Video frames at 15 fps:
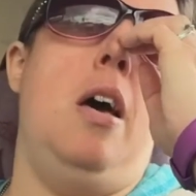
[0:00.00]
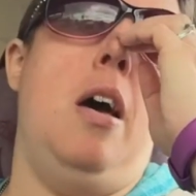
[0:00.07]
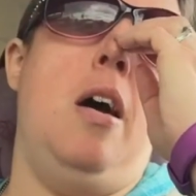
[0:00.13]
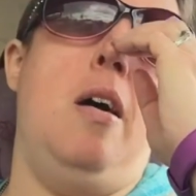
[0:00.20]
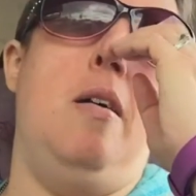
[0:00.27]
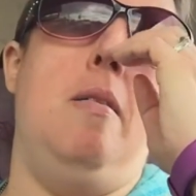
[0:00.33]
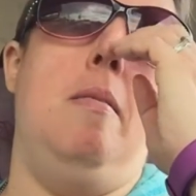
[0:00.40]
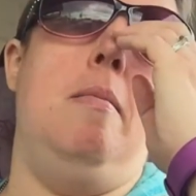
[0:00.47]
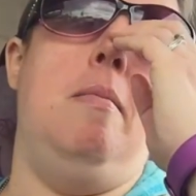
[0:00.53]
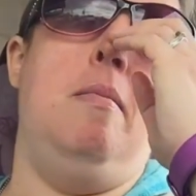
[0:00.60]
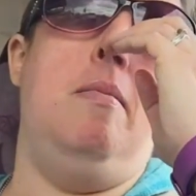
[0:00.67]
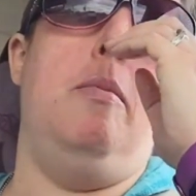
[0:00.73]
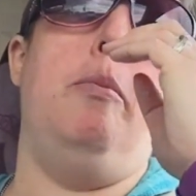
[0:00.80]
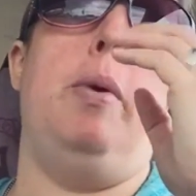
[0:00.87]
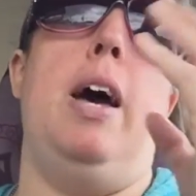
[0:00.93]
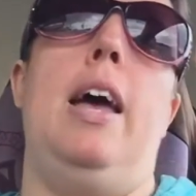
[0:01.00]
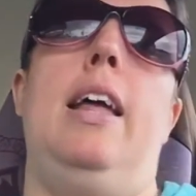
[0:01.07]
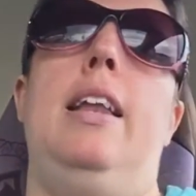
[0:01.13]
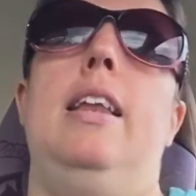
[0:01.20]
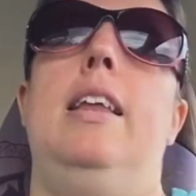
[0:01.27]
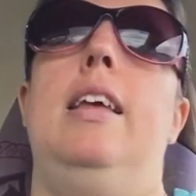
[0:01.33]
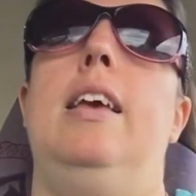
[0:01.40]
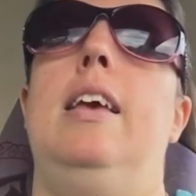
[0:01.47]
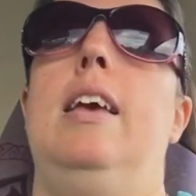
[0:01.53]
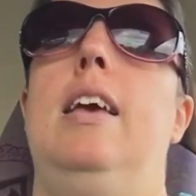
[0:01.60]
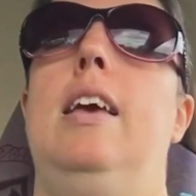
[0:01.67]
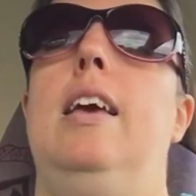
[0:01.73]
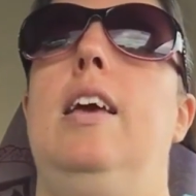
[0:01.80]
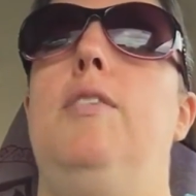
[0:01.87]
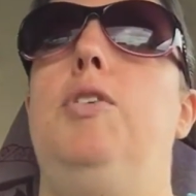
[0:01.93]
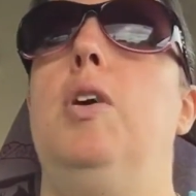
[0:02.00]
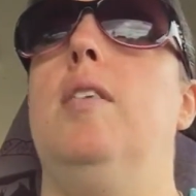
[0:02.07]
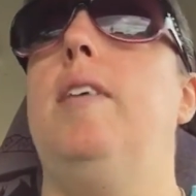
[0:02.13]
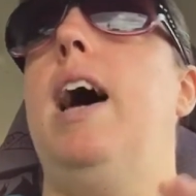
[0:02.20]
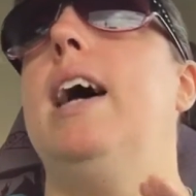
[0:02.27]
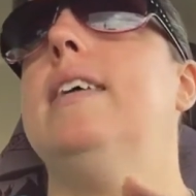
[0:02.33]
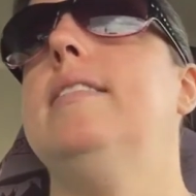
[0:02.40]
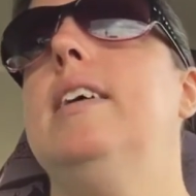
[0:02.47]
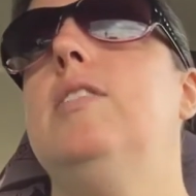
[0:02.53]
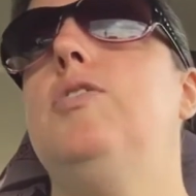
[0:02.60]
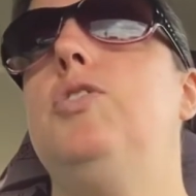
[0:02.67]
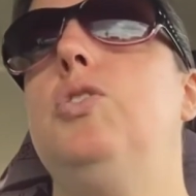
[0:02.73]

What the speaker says: But if you have access